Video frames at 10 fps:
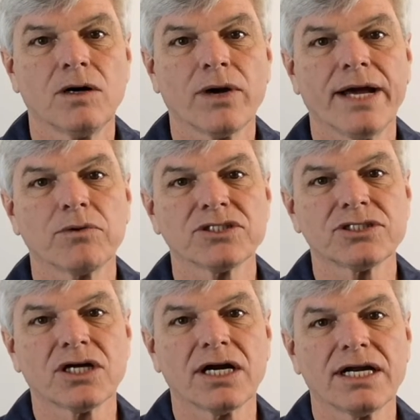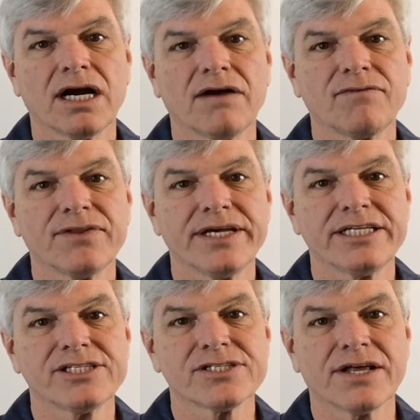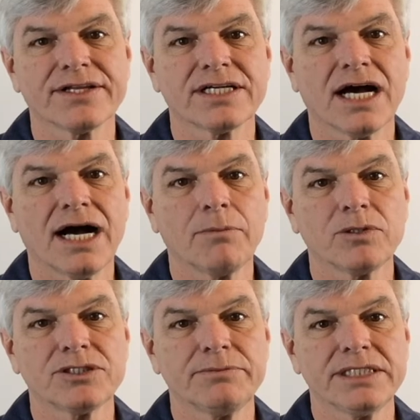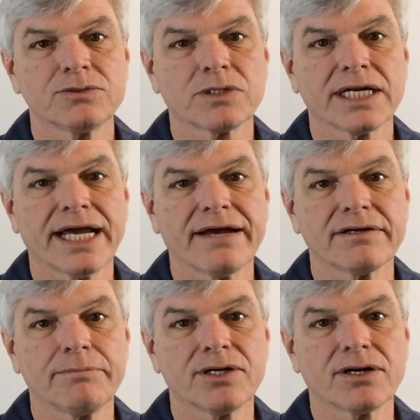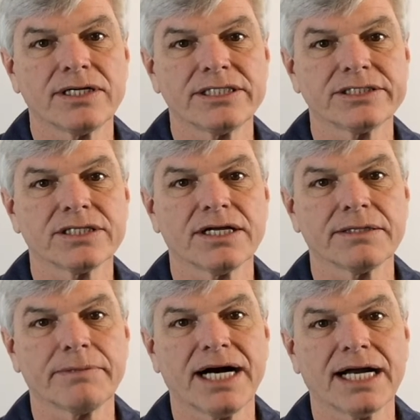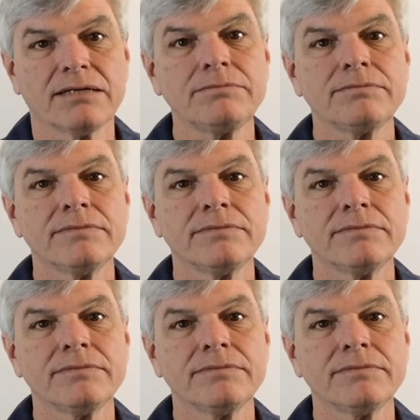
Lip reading: Okay, we're starting off with inches on the top, which means we're going to have to put our inches on the bottom.